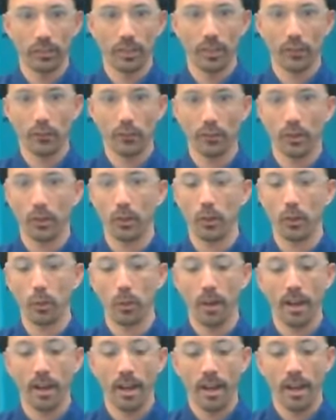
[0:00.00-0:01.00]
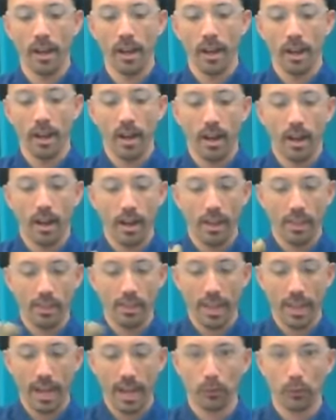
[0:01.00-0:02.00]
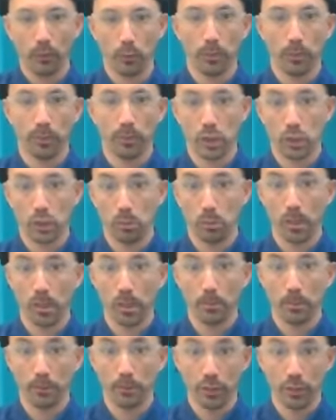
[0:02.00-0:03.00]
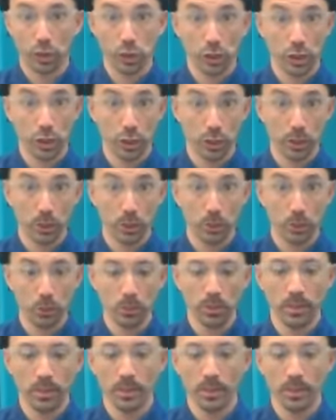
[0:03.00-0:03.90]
So that was position one. Position two